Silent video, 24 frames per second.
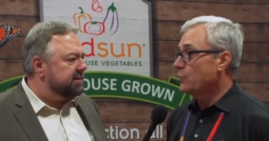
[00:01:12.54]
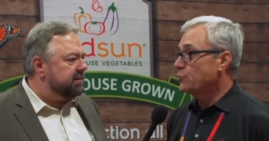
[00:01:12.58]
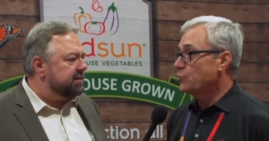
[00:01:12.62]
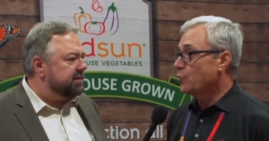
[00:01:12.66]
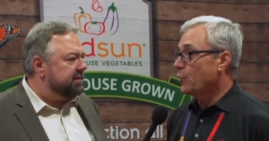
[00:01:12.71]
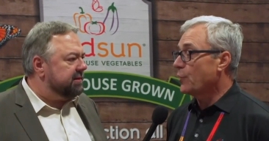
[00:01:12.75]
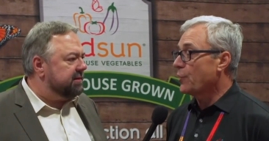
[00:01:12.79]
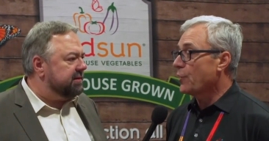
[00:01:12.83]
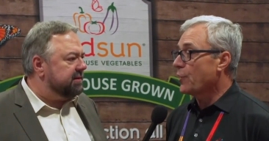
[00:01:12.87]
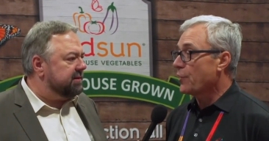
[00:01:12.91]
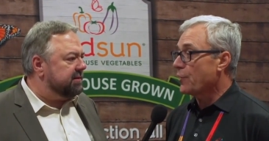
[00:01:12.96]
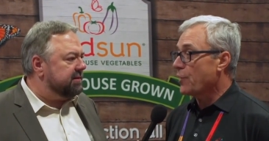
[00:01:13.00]
Speaker 1: joined
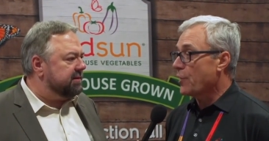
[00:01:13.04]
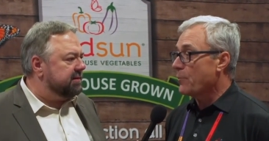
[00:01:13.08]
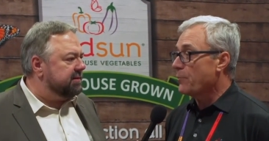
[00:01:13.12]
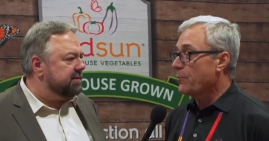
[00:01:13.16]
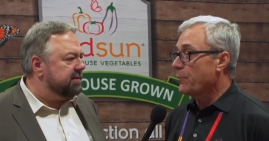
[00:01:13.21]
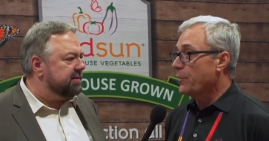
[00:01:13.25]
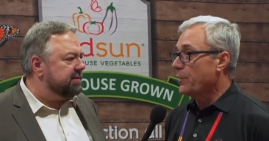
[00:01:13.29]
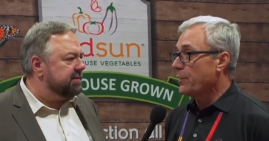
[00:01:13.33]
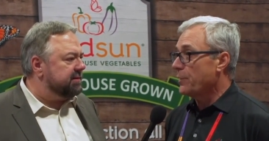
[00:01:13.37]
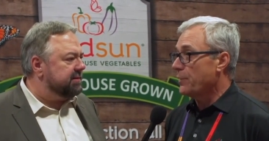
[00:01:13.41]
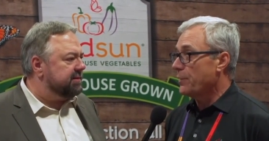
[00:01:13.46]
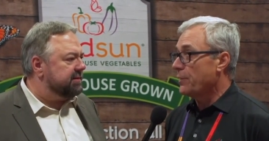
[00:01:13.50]
our
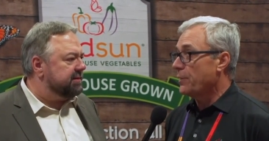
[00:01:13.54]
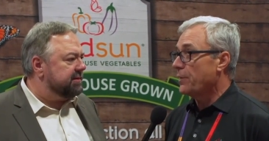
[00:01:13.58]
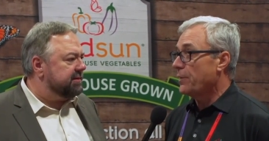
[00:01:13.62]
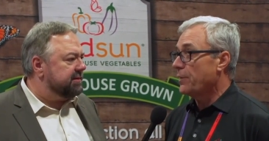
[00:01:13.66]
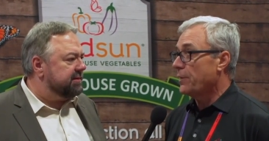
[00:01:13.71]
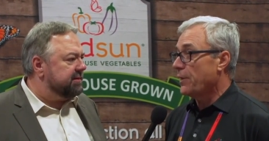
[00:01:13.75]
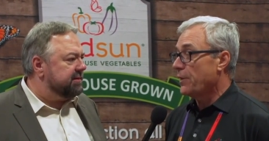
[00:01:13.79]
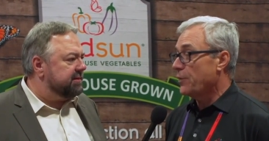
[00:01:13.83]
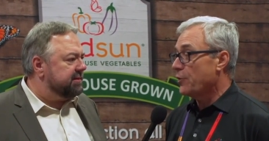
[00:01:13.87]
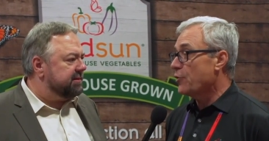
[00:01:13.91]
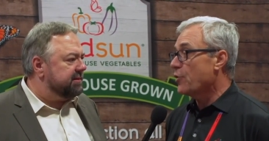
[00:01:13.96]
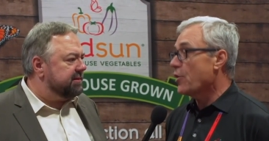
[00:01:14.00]
company uh,
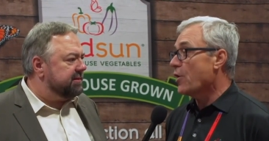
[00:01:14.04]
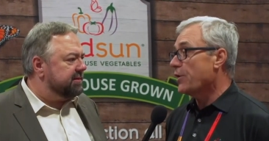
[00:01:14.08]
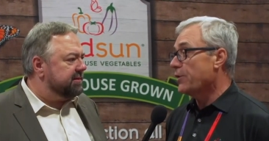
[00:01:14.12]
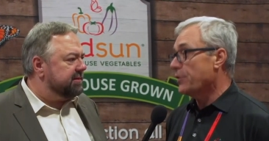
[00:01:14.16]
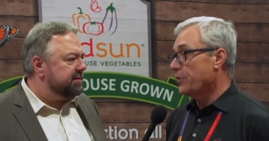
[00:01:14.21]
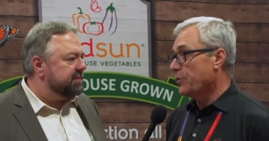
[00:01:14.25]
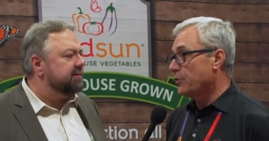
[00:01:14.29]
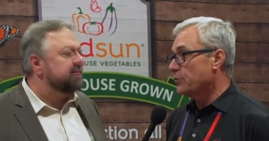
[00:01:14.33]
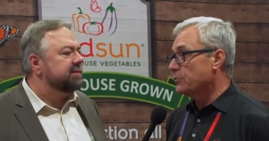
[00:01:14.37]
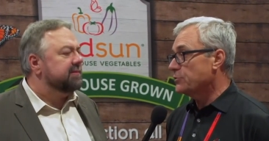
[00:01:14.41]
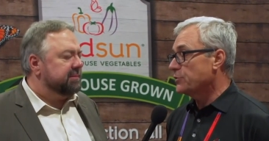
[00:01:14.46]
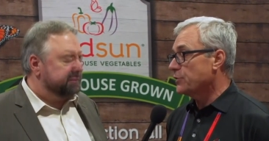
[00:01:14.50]
eight or nine
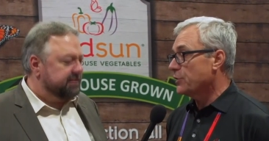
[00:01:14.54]
years